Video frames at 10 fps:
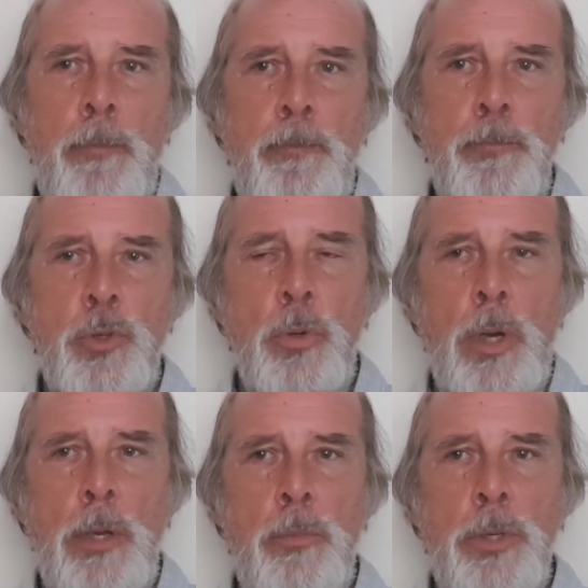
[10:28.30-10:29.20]
So
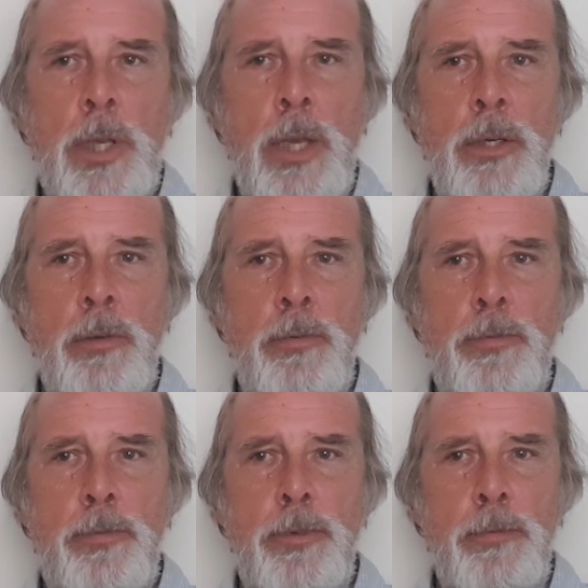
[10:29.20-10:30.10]
I would
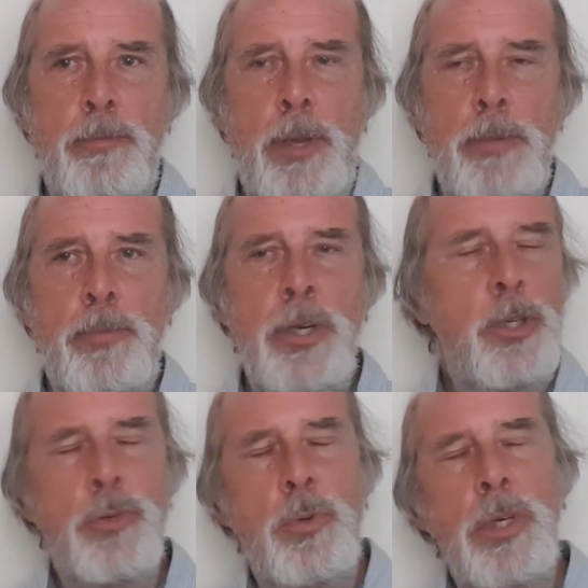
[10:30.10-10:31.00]
my
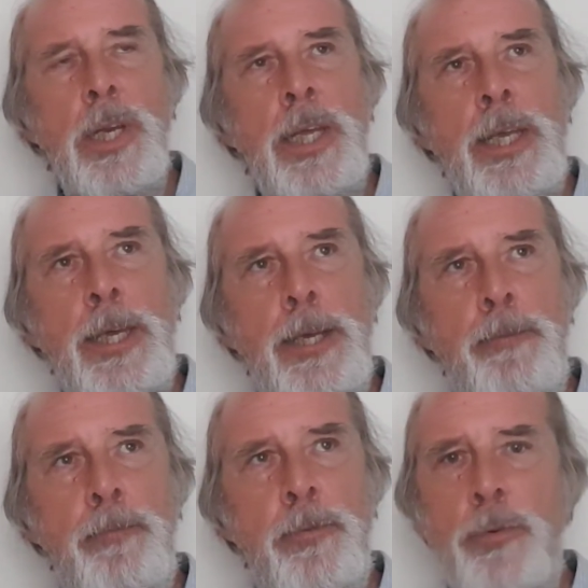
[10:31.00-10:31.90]
prayers were like
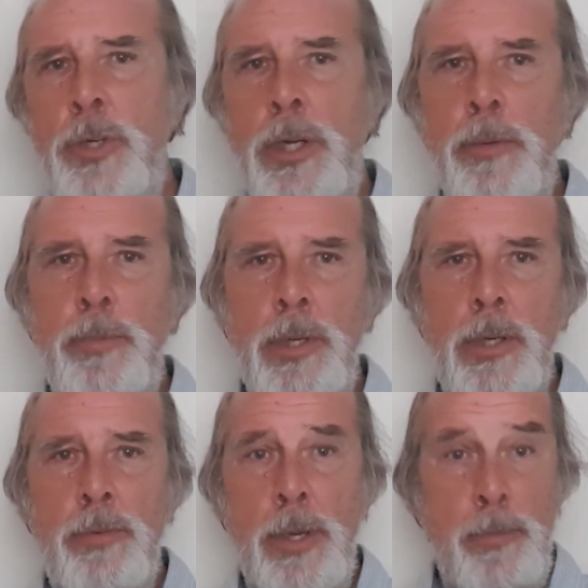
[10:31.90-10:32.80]
phoning up and
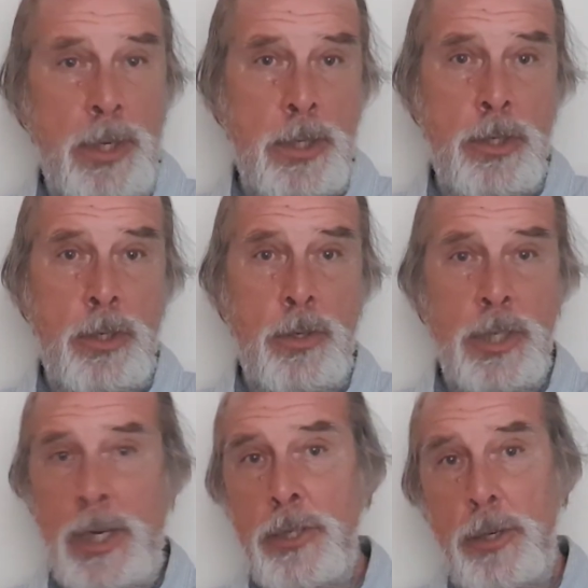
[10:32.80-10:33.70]
leaving a message in
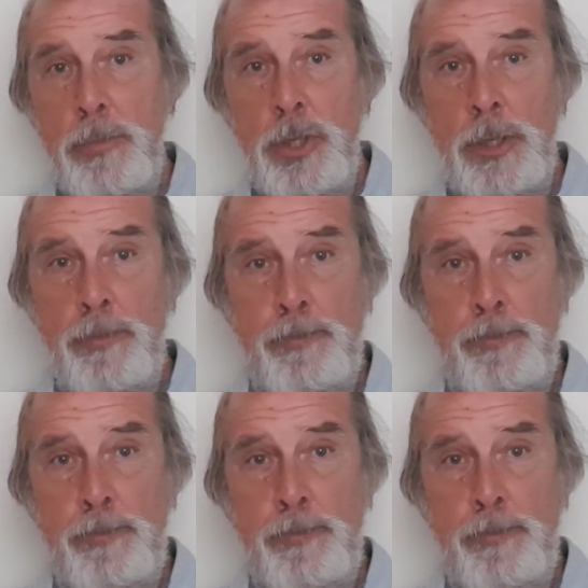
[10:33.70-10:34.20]
his answering machine.